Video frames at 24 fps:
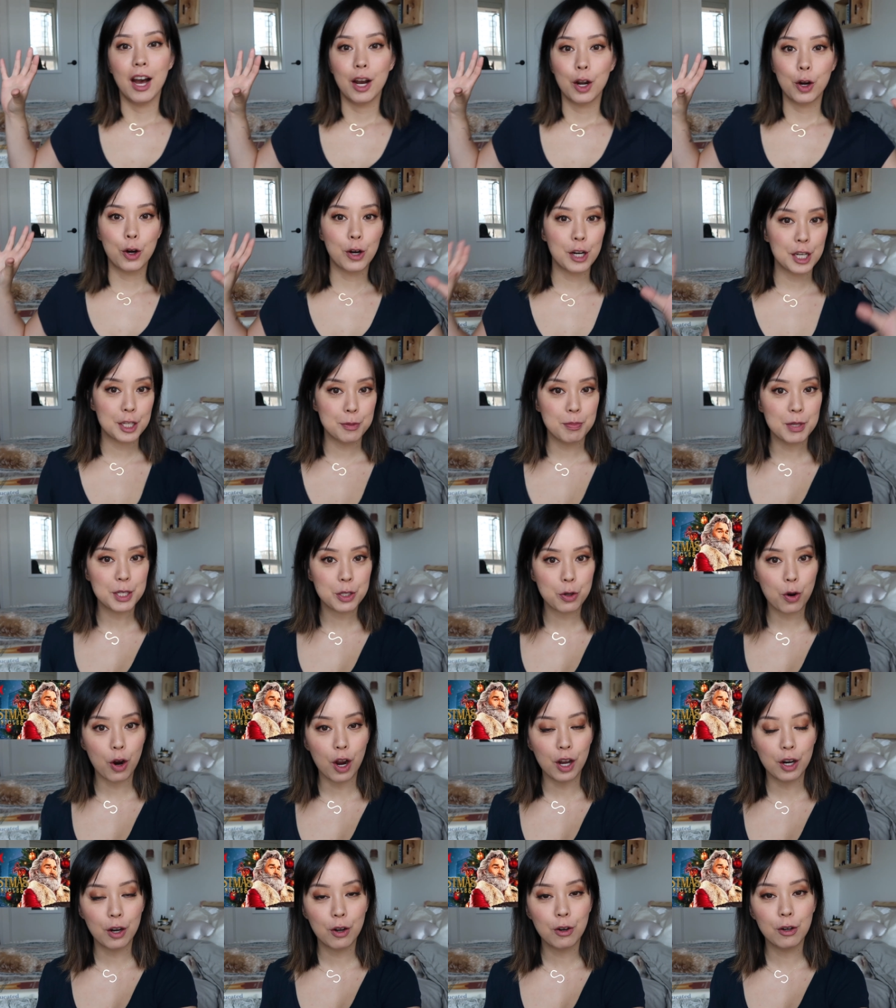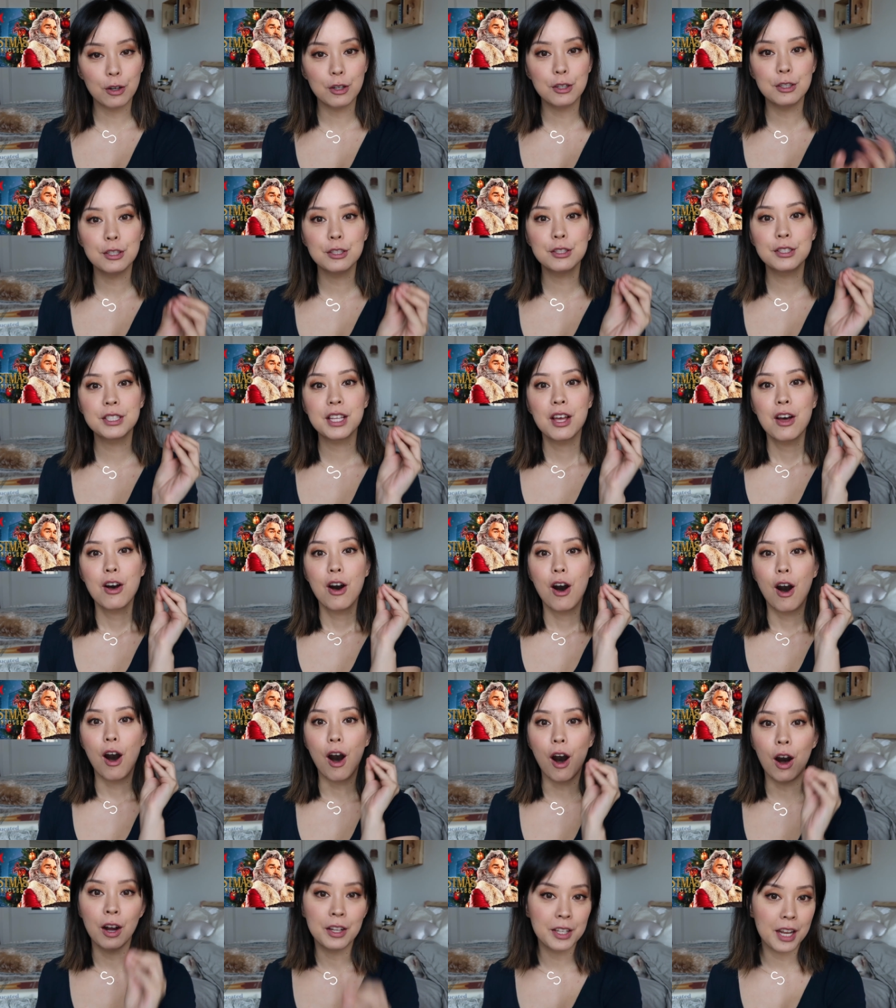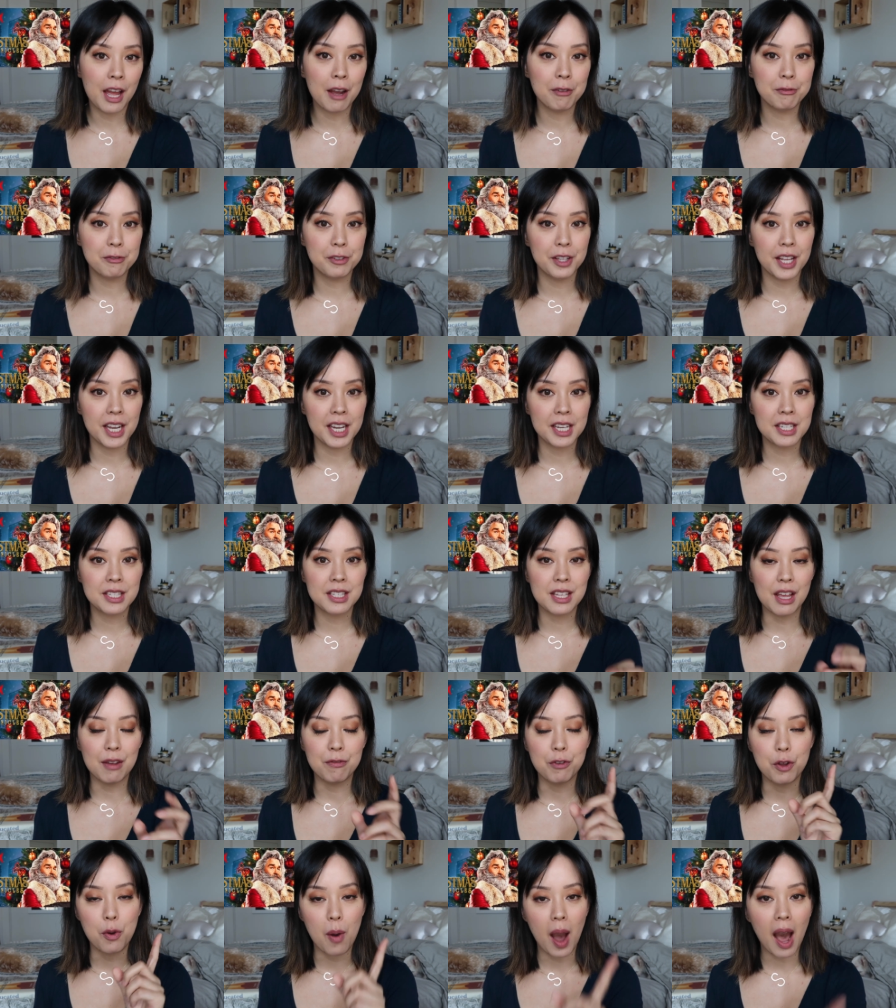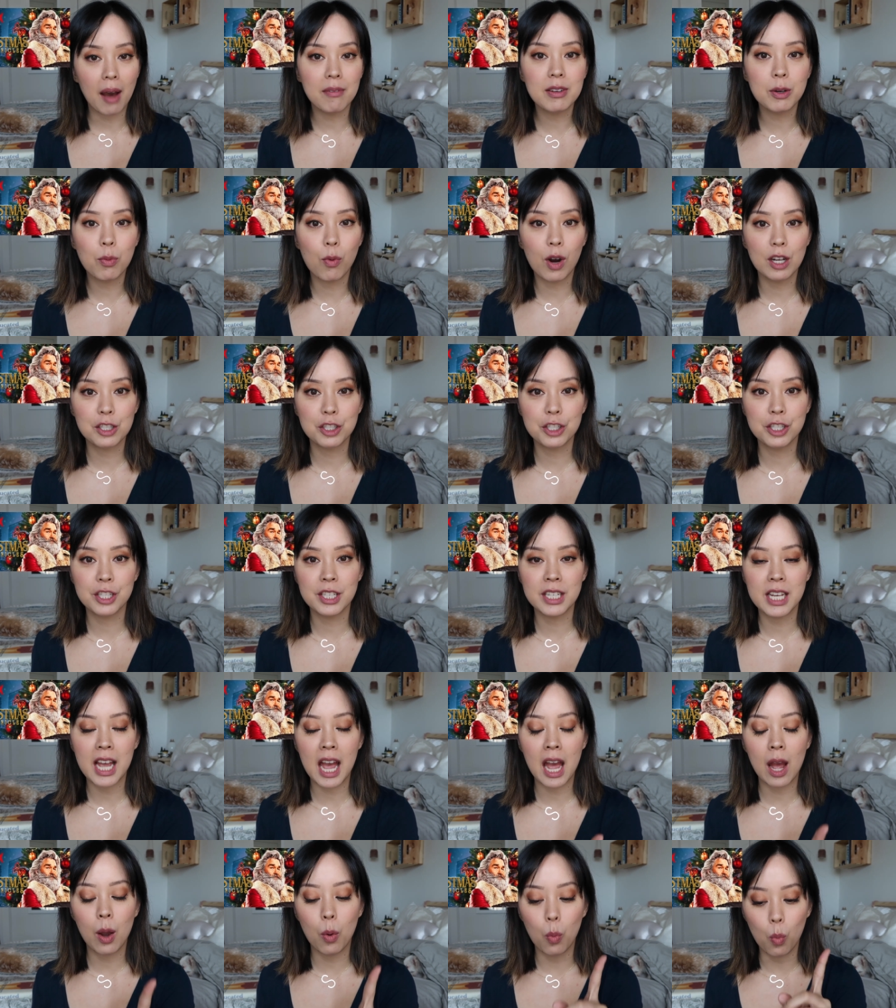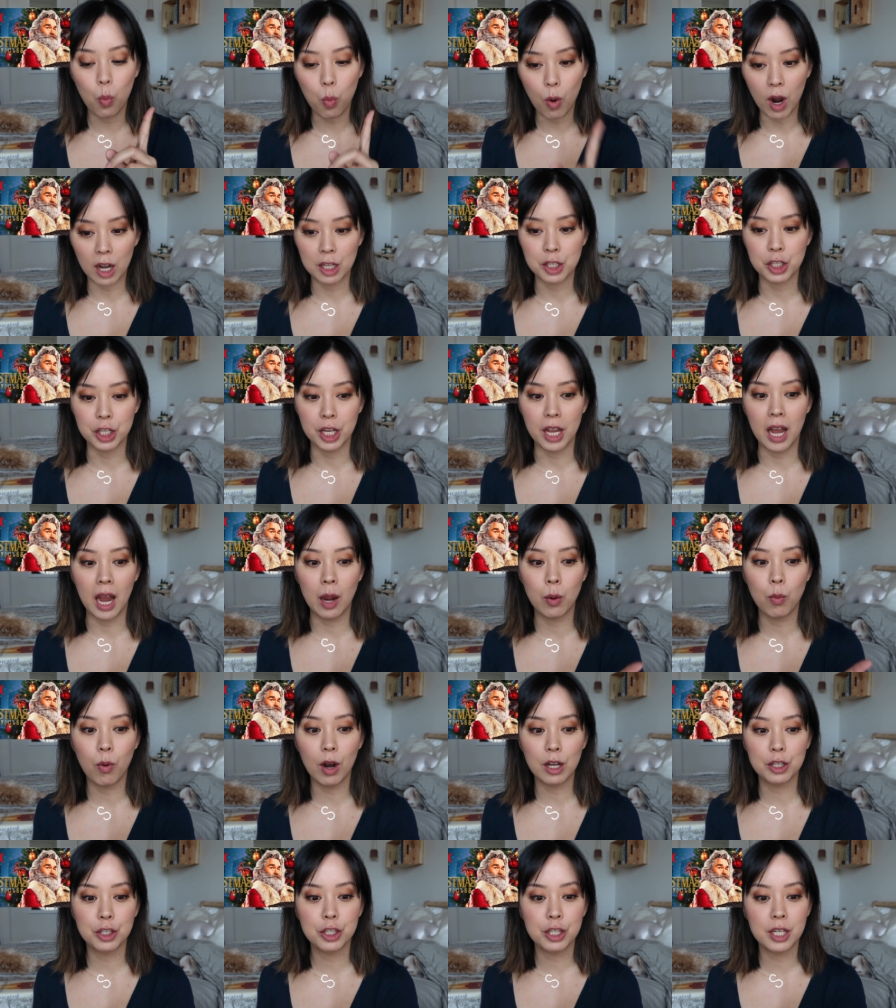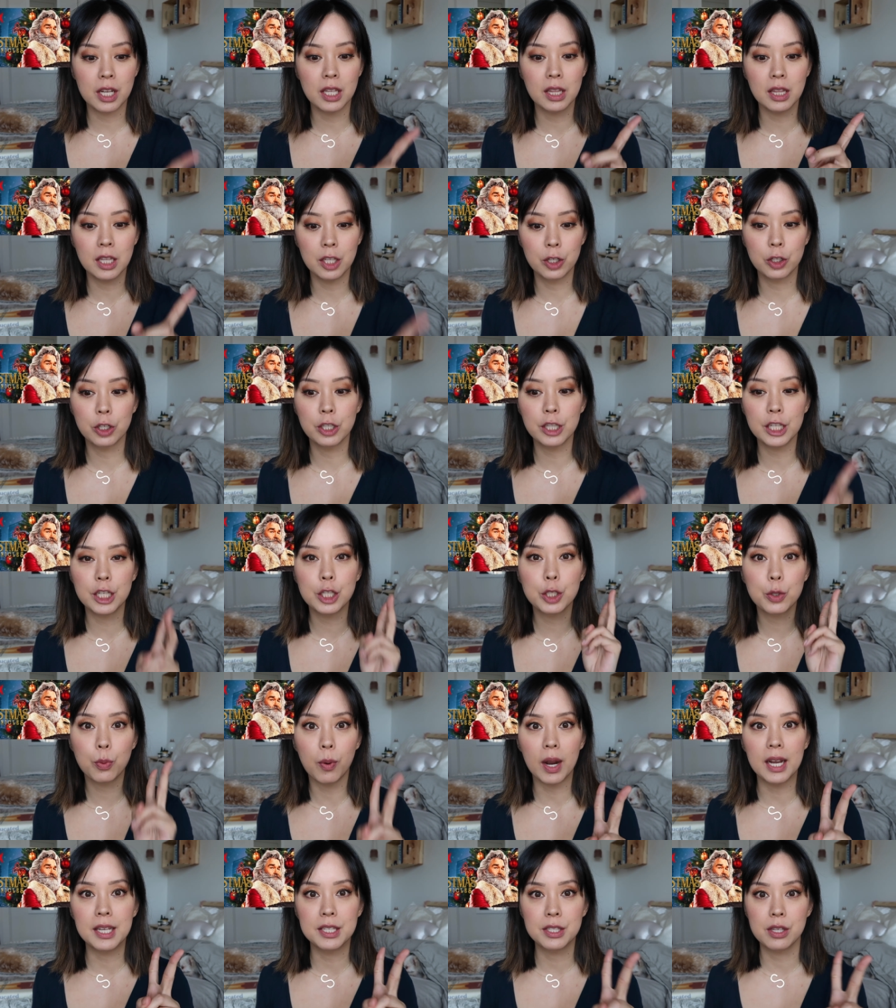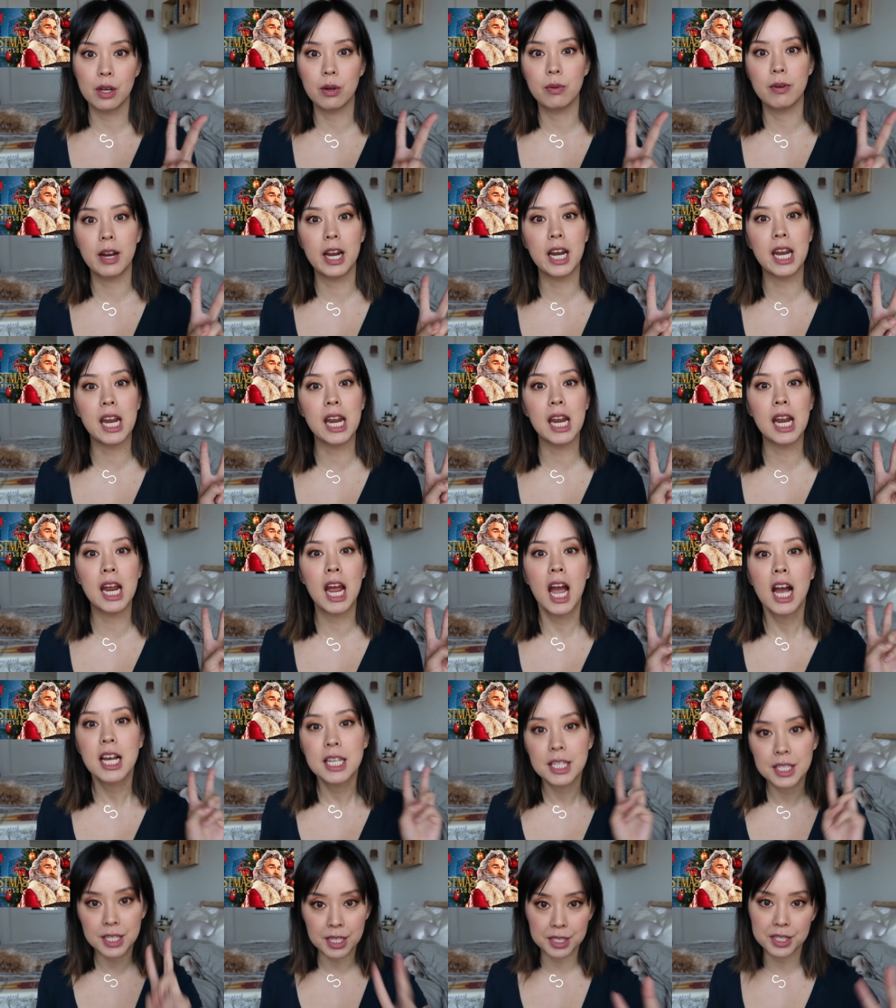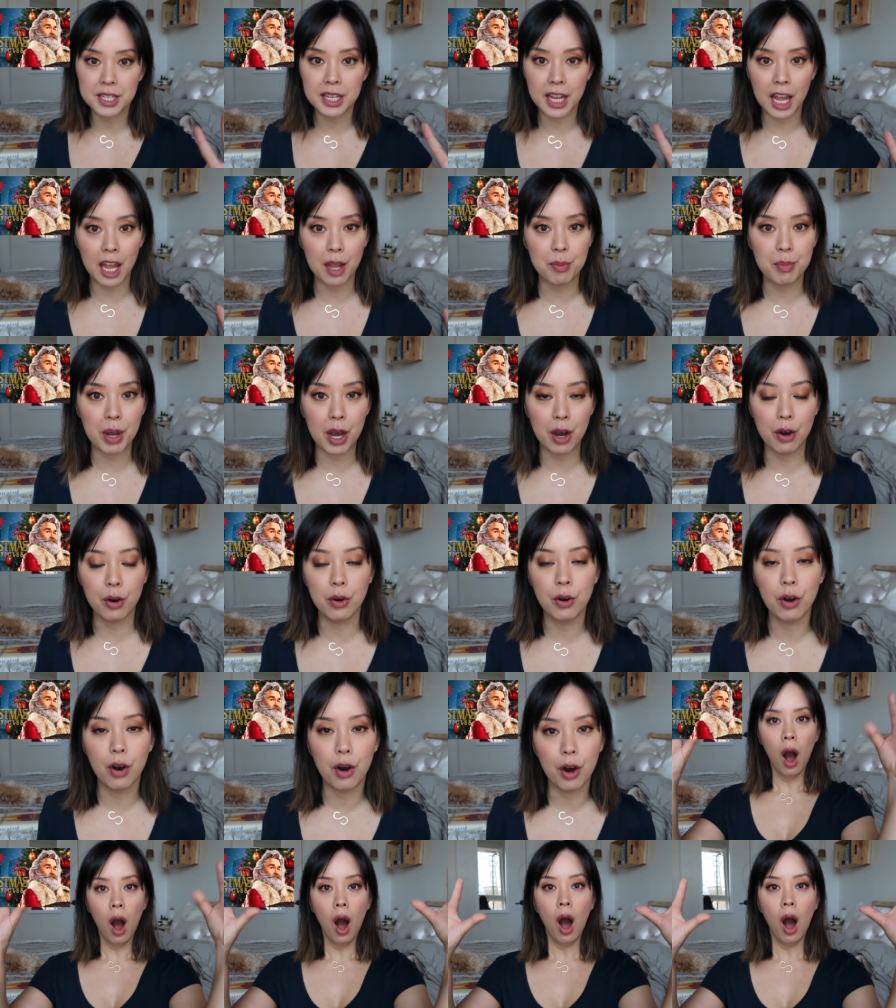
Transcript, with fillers: Christmas Chronicles on Netflix. If you haven't watched it yet, watch it. I watched it literally twice already since it came out.